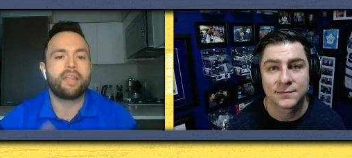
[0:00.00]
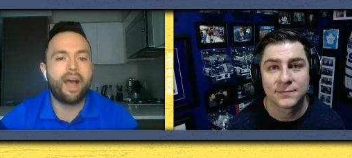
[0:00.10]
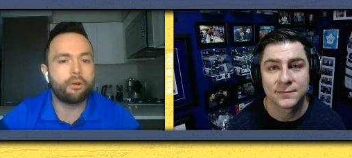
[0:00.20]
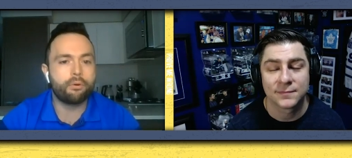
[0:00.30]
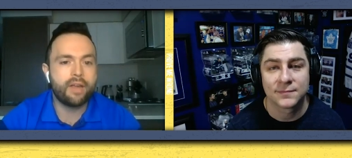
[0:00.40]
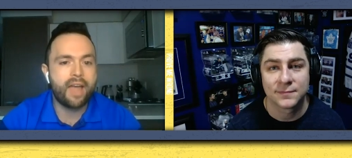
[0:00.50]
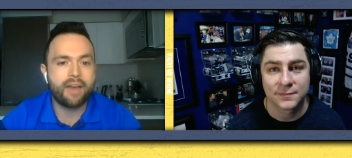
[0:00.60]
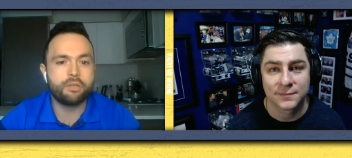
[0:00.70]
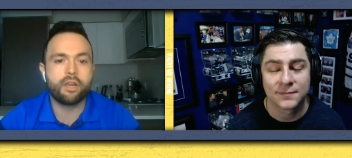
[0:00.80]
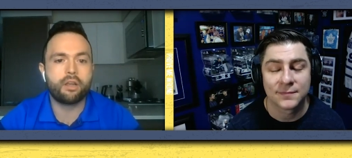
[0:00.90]
Speaker 1: Calgary
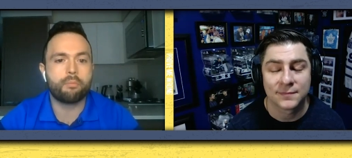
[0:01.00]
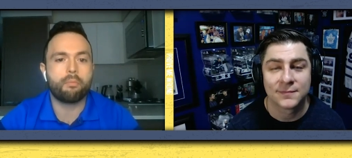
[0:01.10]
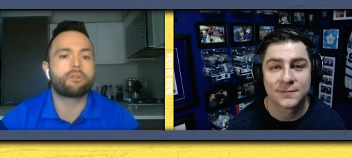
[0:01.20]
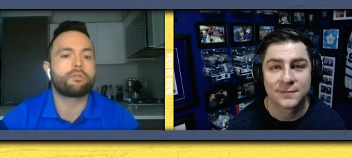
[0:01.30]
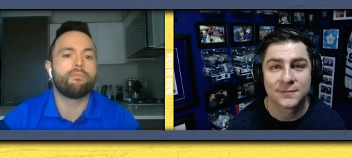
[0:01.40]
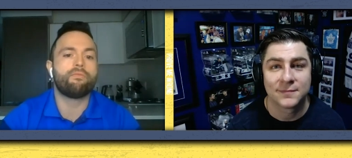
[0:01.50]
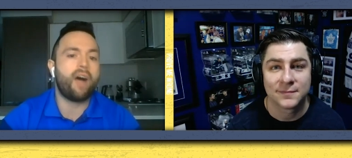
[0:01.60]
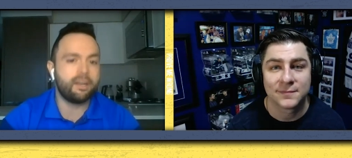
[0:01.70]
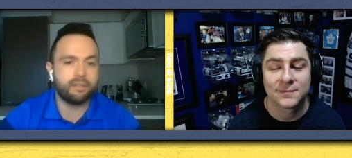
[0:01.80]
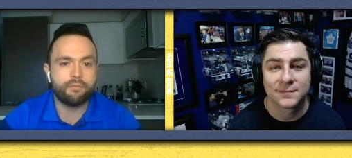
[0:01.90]
added Jacob Markstrom,
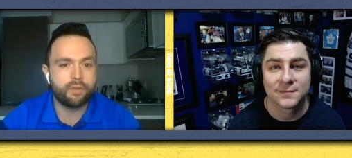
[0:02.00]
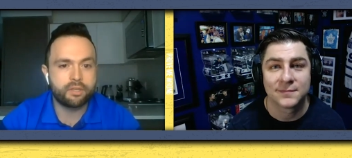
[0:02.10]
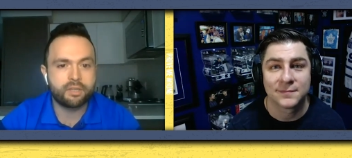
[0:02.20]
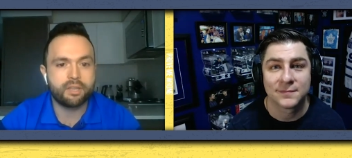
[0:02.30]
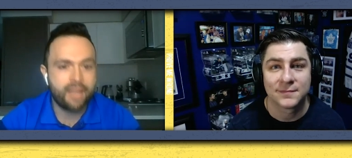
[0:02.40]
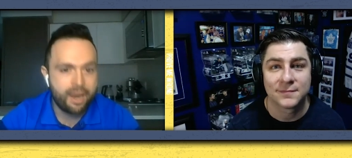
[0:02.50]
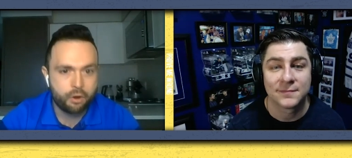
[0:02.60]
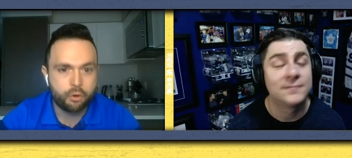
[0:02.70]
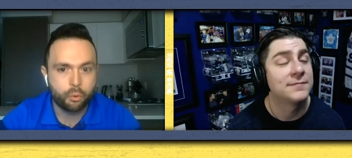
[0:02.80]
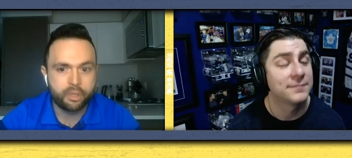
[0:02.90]
finally fixing
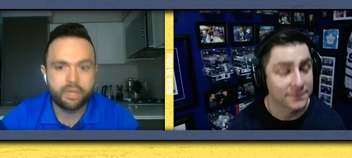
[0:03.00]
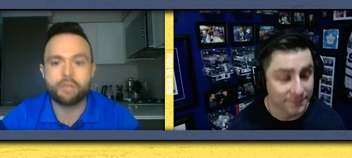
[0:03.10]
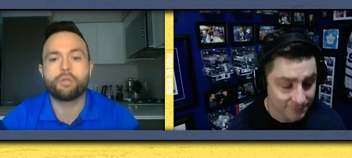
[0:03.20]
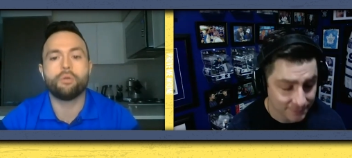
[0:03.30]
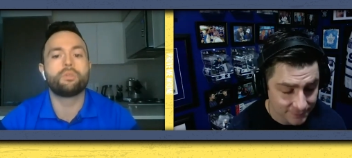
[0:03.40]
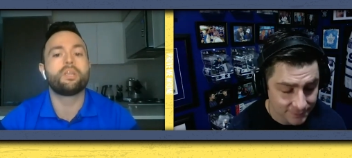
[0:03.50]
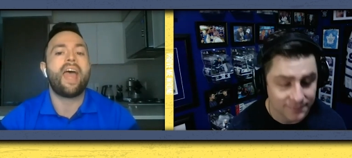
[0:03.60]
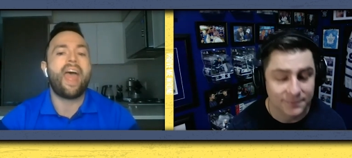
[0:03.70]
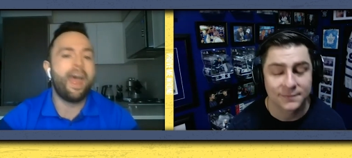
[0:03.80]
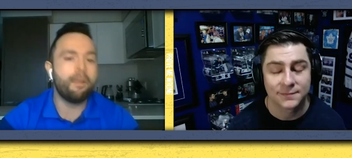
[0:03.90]
their goalie issues.
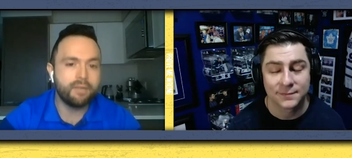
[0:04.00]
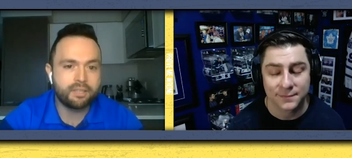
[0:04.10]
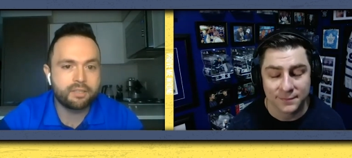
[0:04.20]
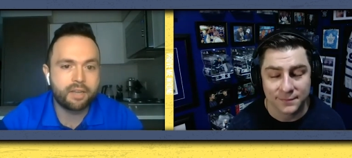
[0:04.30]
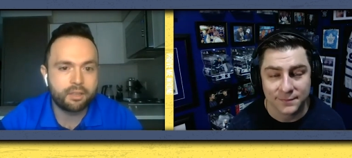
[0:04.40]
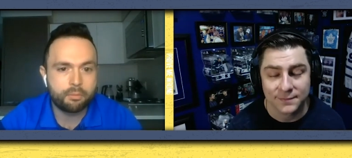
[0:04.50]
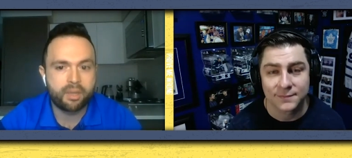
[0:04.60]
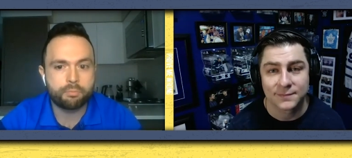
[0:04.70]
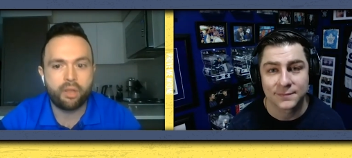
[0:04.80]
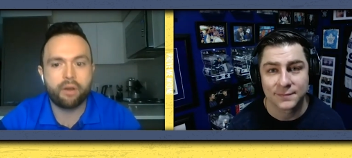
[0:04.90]
Edmonton's got the
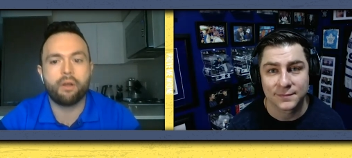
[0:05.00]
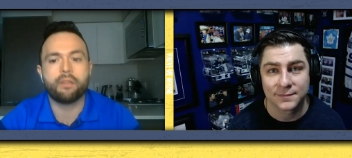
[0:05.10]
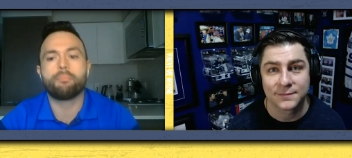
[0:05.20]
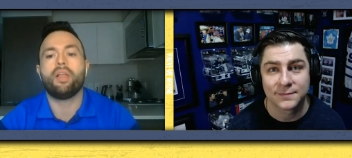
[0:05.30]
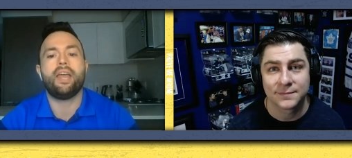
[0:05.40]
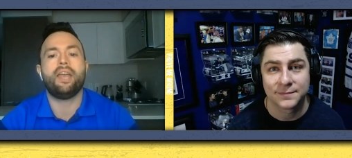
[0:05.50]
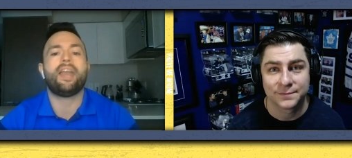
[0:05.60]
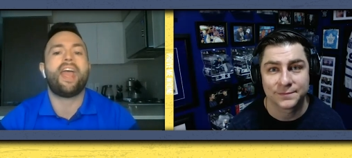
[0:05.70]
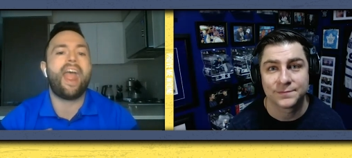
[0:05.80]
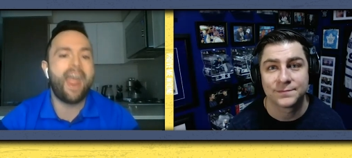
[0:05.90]
best player on the
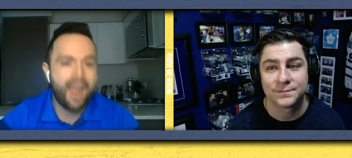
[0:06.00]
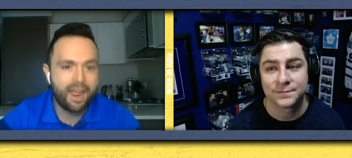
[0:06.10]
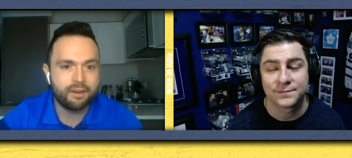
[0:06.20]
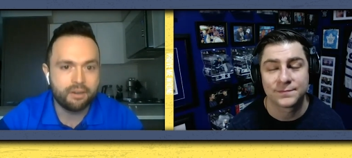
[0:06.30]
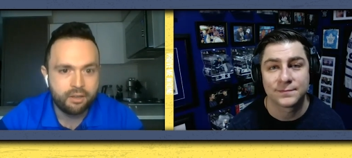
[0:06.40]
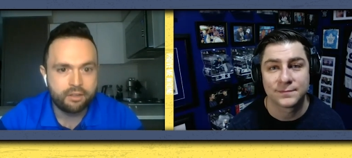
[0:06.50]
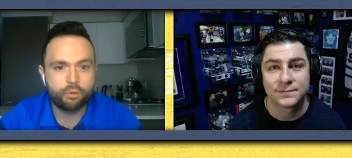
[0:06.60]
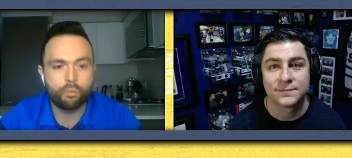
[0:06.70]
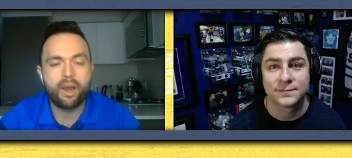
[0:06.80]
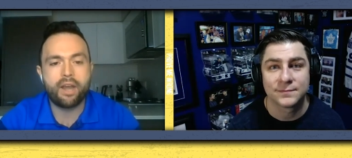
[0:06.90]
planet and
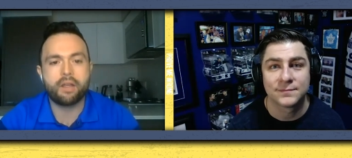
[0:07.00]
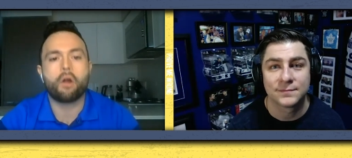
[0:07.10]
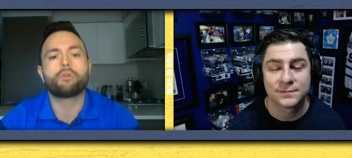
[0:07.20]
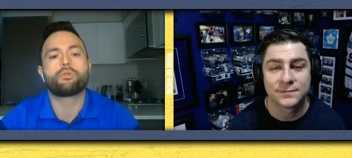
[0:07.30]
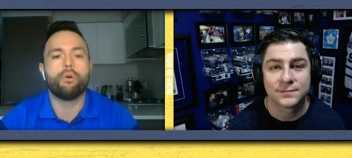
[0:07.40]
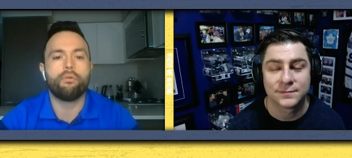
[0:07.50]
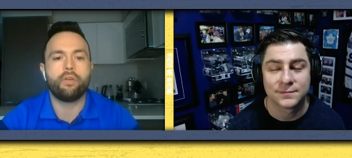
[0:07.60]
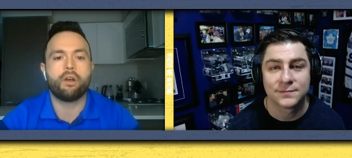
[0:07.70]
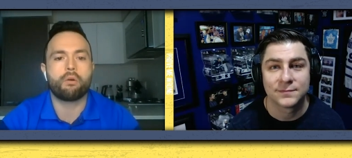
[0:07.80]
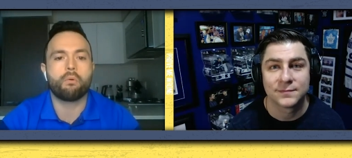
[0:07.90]
the reigning Hart
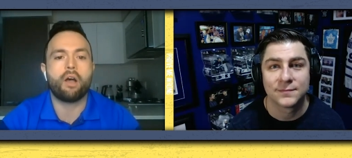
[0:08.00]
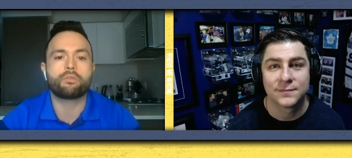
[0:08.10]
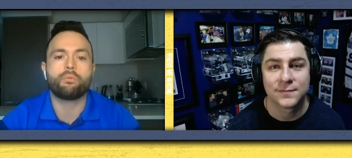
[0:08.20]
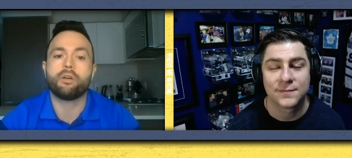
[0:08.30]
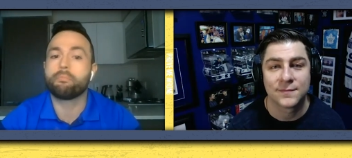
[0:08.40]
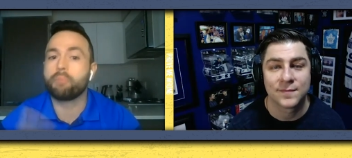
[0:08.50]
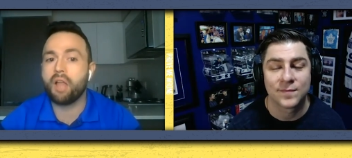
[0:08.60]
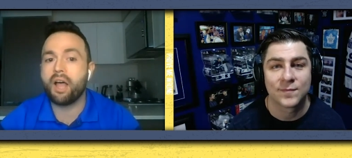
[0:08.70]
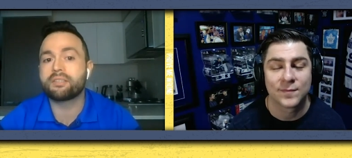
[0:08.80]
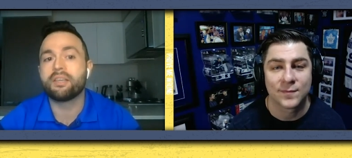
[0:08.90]
Trophy and Art Ross winner.
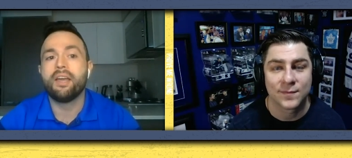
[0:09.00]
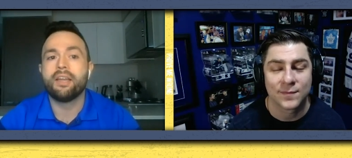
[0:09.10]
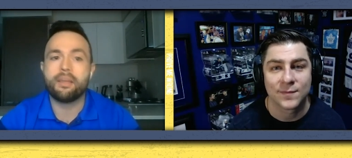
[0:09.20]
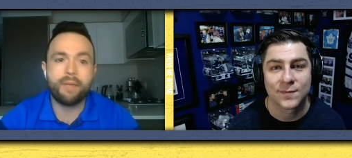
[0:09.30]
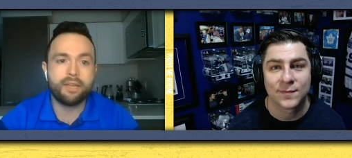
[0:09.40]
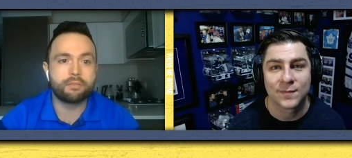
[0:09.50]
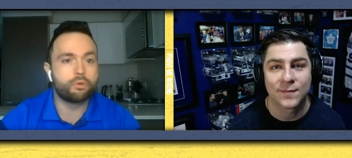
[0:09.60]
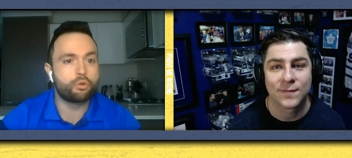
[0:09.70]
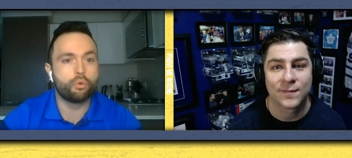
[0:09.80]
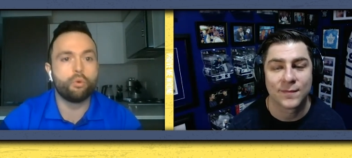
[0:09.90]
Plus, they made some
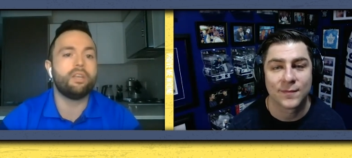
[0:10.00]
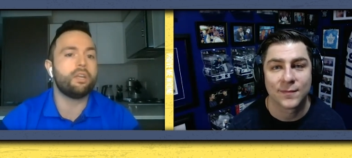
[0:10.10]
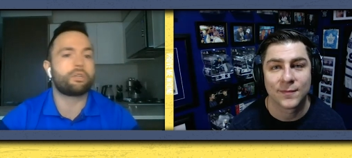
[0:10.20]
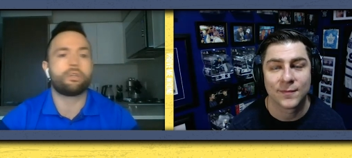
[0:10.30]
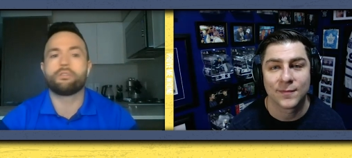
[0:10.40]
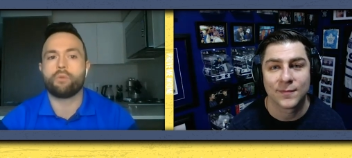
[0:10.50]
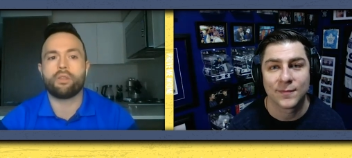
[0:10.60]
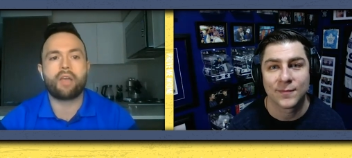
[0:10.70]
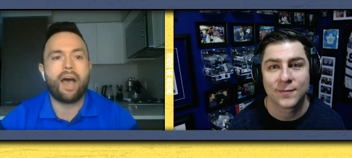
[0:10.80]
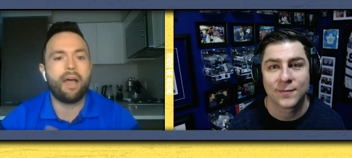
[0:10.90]
shrewd additions
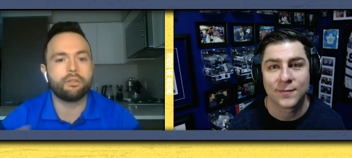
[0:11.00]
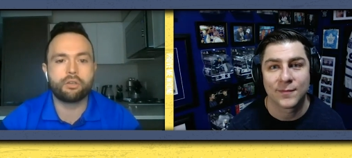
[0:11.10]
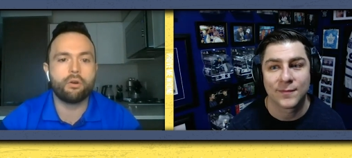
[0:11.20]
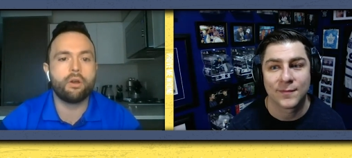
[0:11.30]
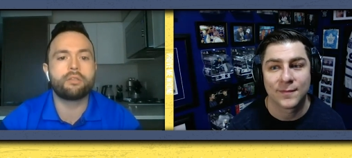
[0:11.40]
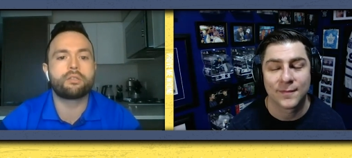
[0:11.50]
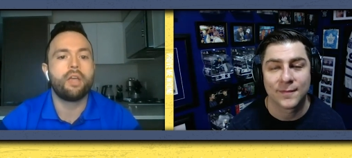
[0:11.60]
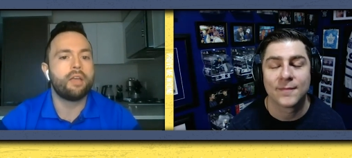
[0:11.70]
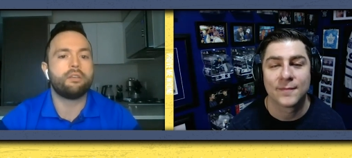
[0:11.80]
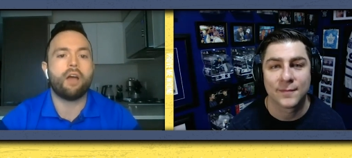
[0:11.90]
with Kyle
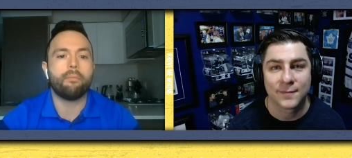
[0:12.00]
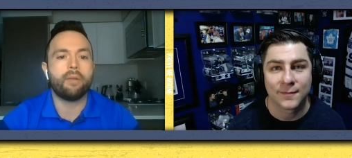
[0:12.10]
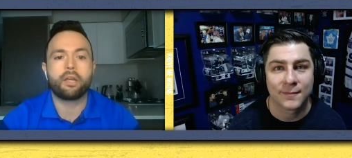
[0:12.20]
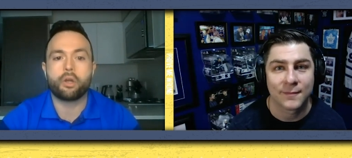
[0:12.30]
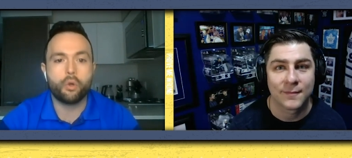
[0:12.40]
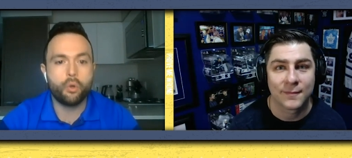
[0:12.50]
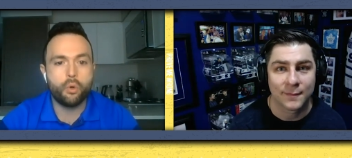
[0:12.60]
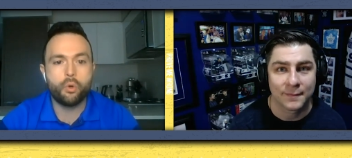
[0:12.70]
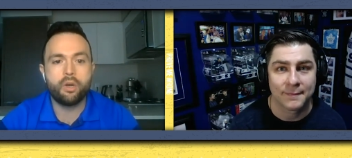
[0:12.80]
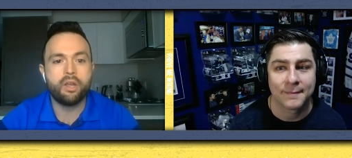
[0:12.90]
Turris, Dominik
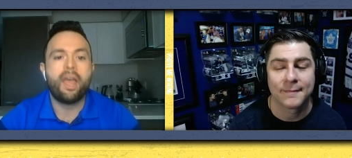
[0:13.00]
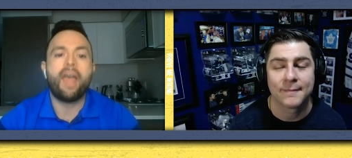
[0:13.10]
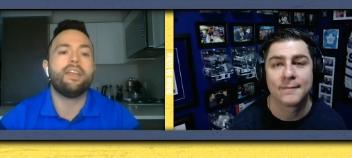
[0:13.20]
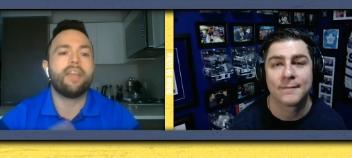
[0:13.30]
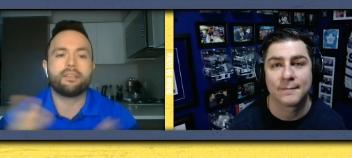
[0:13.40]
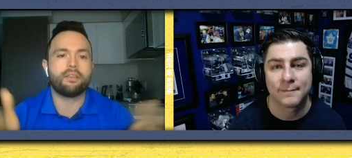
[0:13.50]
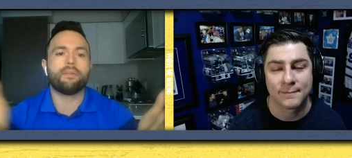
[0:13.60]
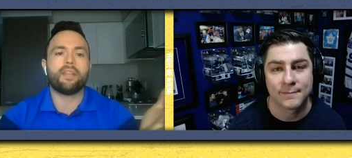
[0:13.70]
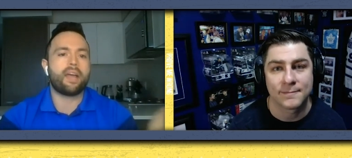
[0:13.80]
Kahun, and yes, even